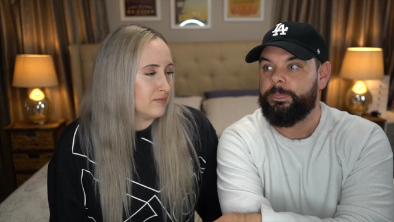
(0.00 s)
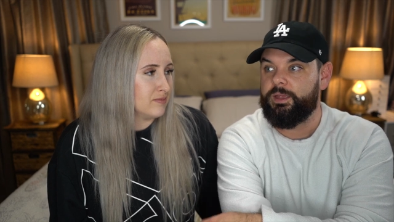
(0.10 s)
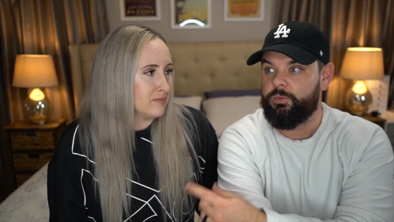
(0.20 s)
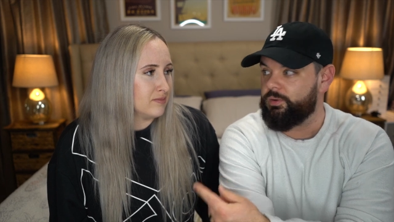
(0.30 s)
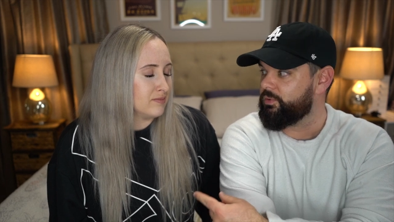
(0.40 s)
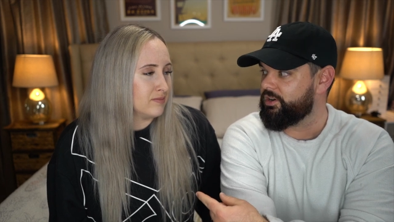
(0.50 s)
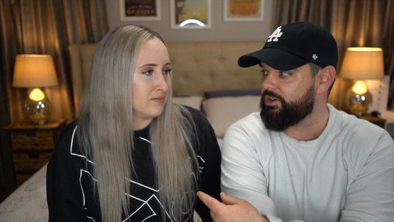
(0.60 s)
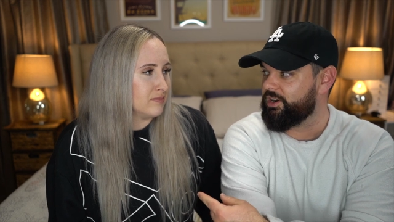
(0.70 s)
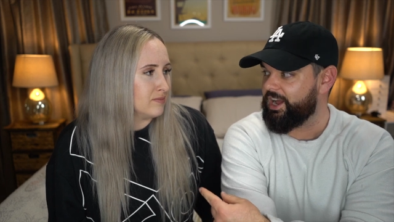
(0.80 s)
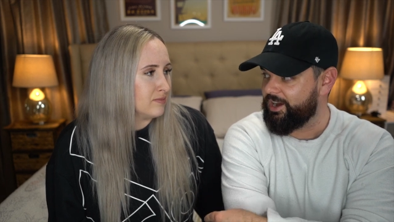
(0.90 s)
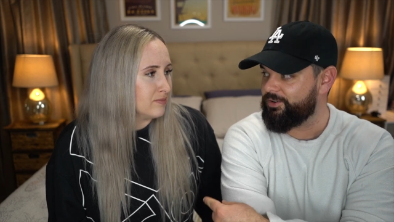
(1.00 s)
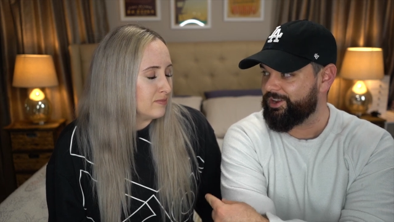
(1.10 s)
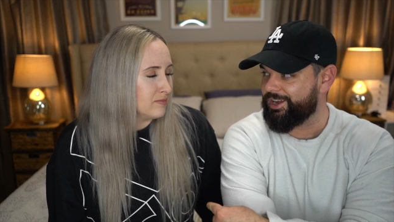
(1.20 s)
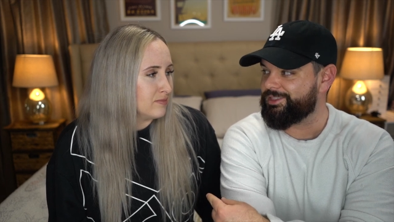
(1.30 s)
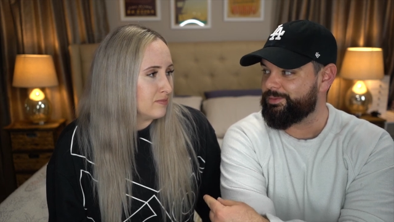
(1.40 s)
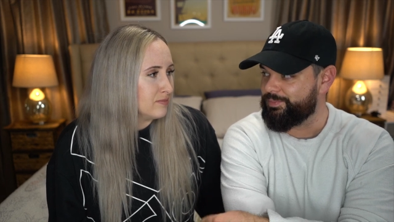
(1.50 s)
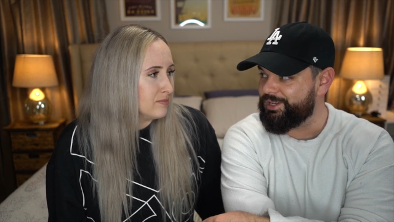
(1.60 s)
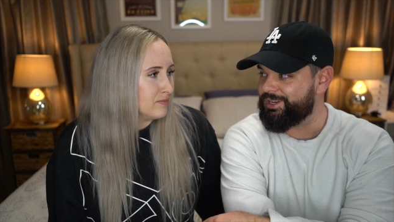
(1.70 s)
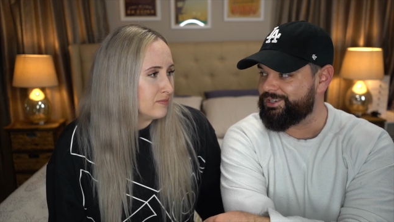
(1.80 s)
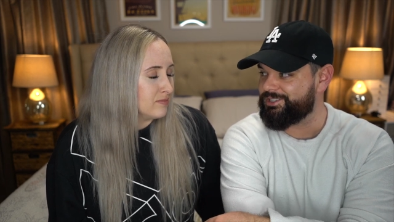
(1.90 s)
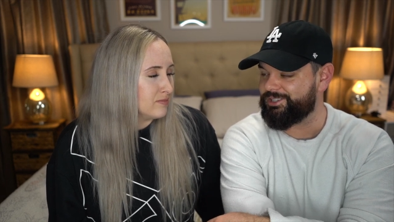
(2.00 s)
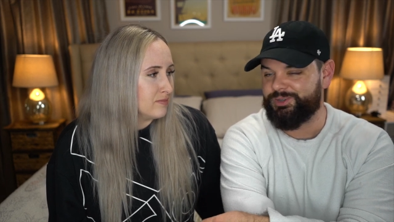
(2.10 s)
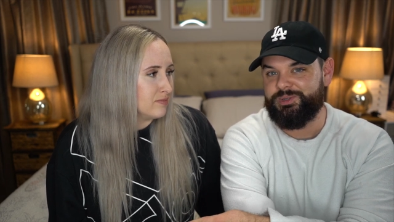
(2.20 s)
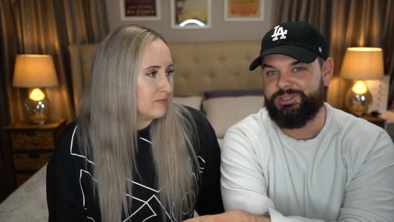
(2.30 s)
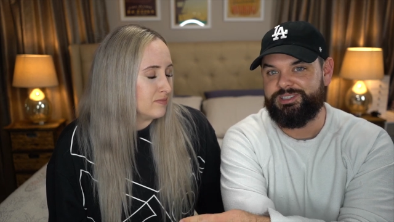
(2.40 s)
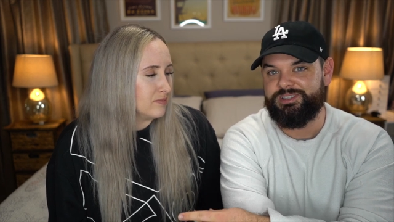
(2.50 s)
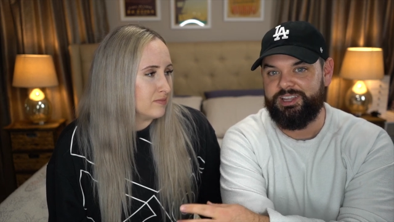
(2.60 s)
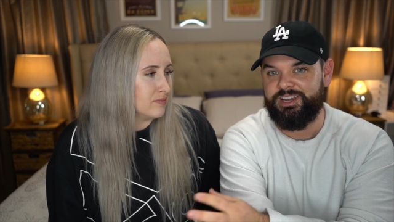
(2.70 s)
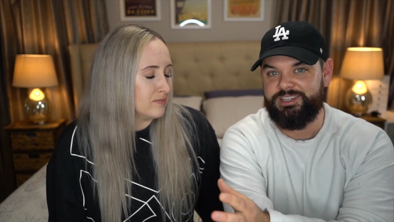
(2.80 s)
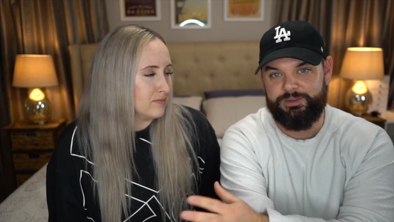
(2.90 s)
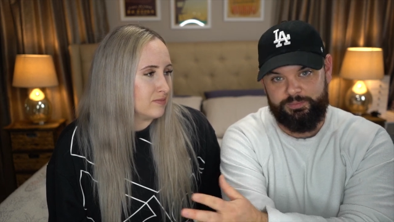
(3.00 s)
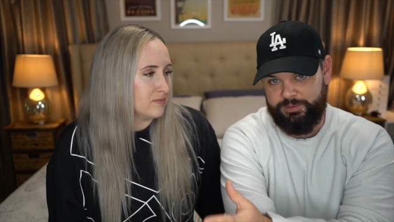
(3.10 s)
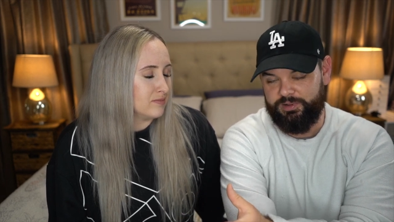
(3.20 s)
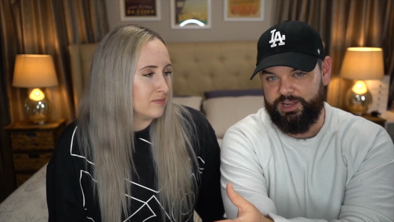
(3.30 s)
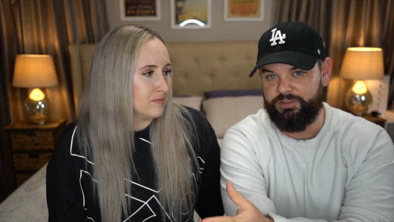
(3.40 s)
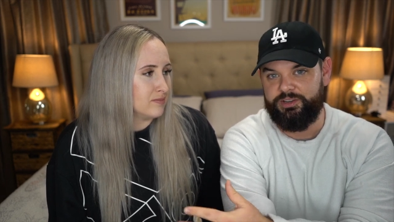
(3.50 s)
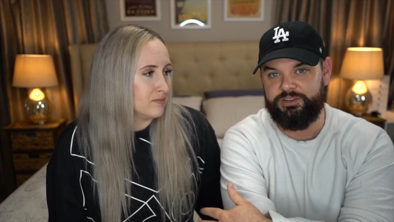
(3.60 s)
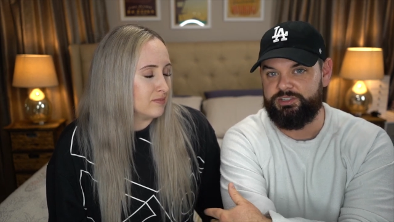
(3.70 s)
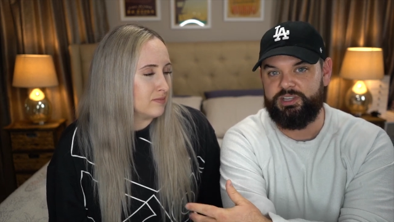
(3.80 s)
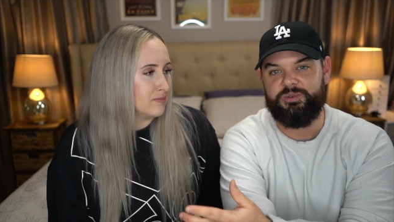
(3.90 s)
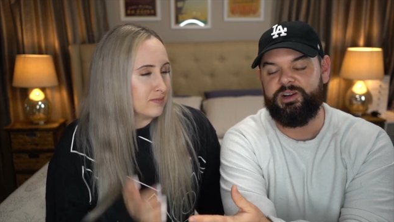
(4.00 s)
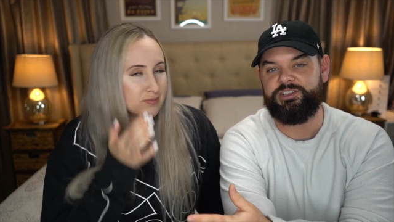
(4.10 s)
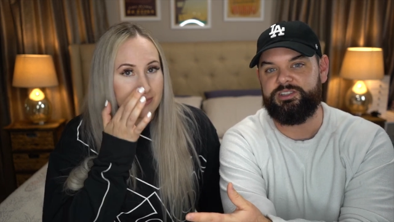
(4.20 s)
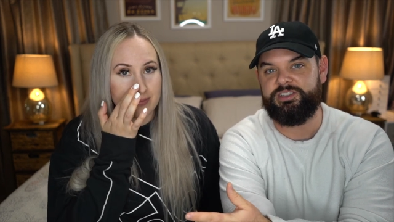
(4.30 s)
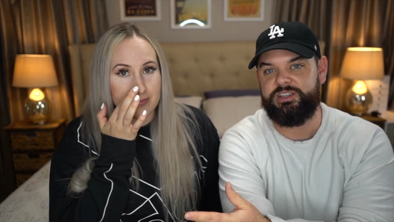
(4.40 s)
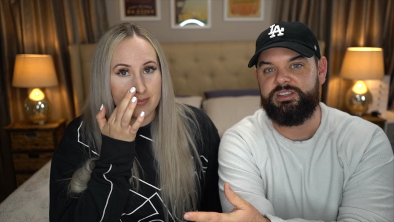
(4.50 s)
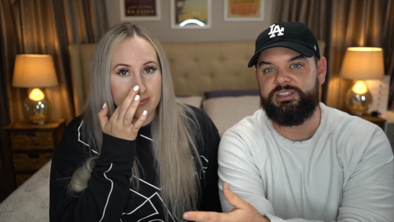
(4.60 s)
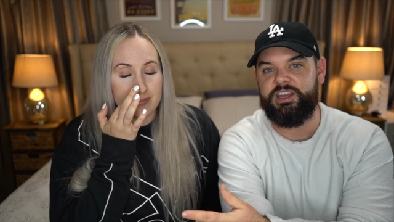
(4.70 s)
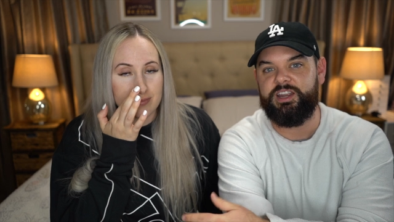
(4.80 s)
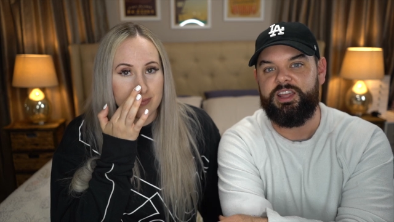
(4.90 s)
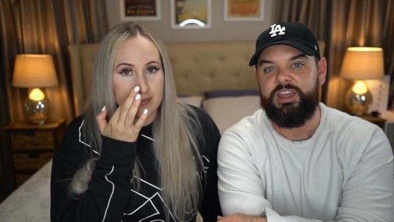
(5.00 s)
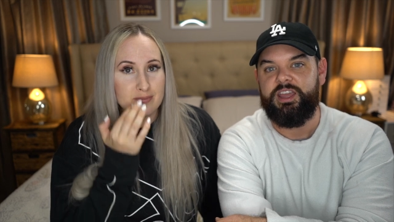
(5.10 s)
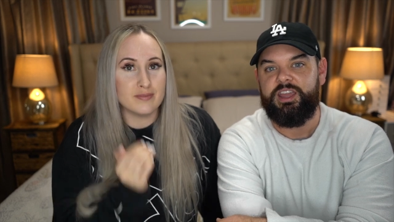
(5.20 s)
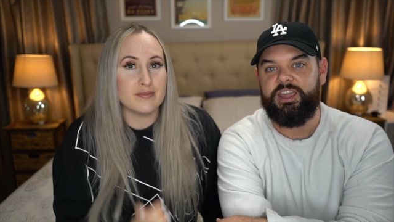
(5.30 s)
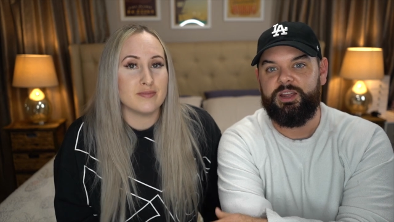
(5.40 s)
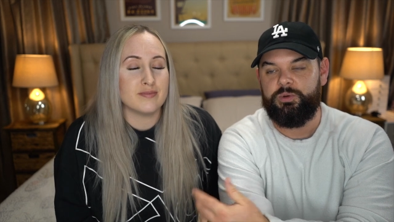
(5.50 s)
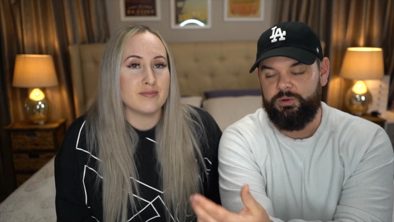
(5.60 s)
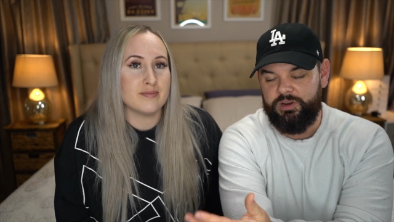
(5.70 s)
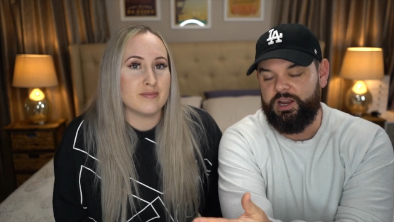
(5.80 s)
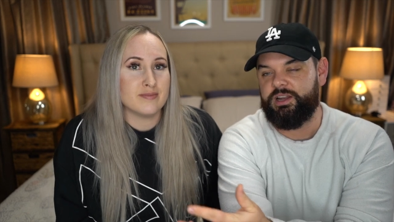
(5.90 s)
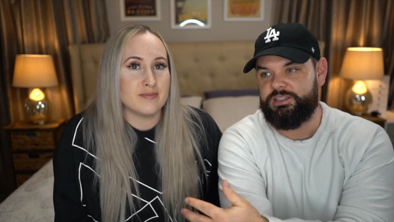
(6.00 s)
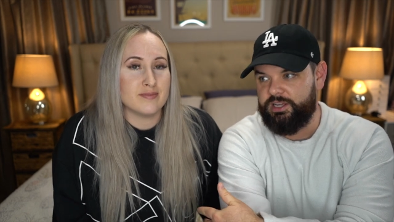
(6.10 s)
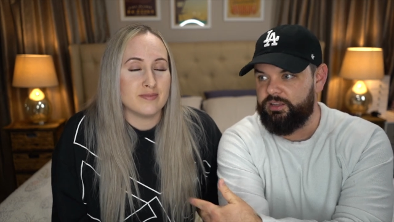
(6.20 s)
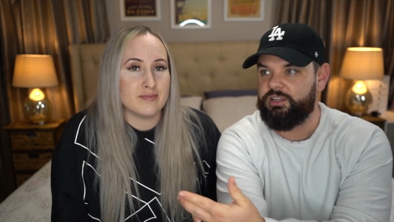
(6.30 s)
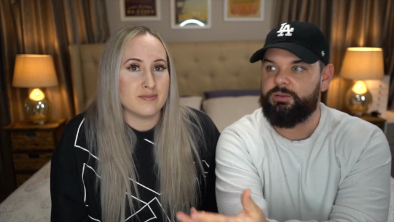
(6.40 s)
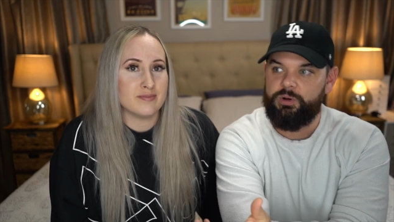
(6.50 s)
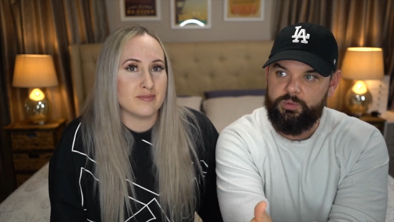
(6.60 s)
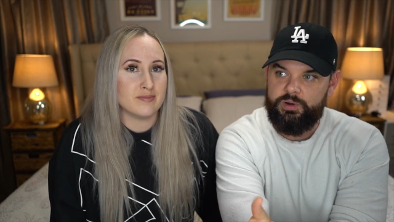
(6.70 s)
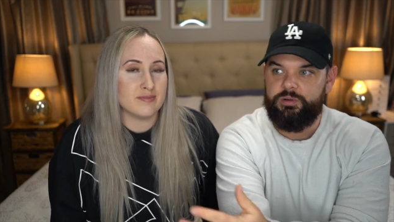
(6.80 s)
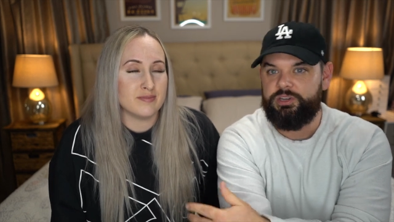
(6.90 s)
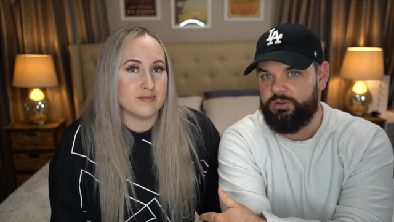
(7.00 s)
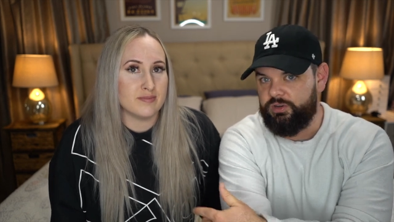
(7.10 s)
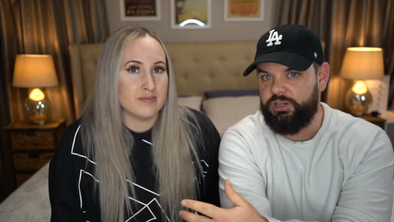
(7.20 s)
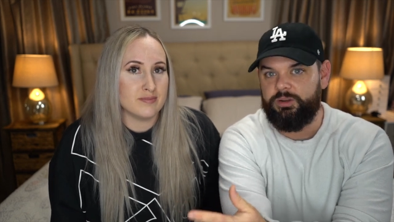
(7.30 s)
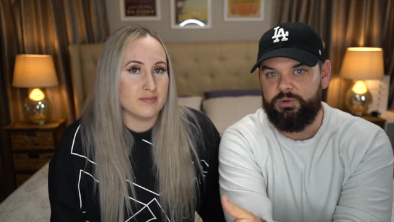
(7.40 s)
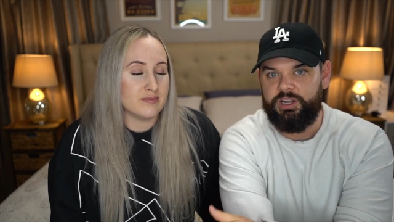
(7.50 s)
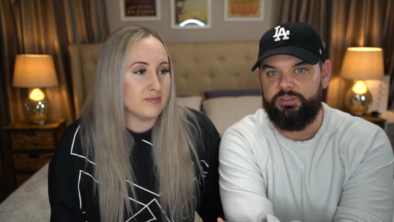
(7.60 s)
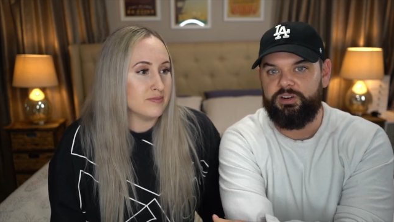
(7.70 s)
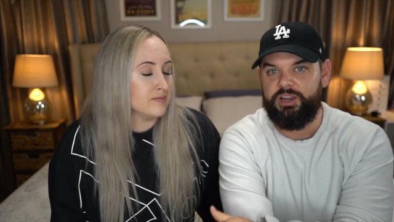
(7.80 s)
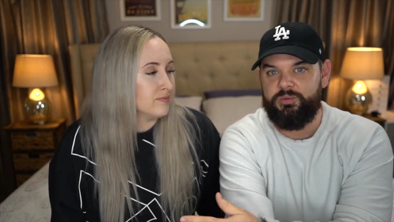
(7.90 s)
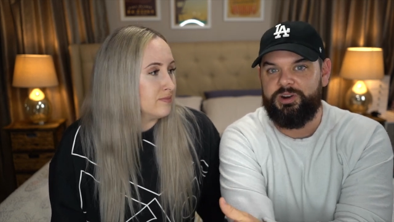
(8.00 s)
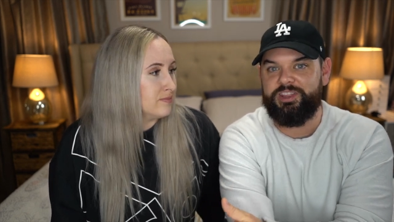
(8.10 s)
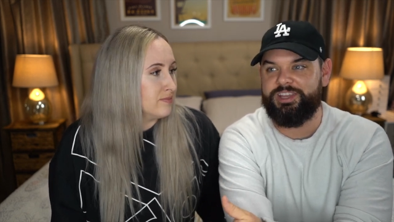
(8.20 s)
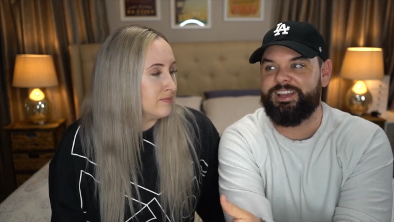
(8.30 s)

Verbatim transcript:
Speaker 1: And when we were out at the beach, there was like some people out there just like watching the sunset, and we were kind of telling them what we were doing and whatever. And one of the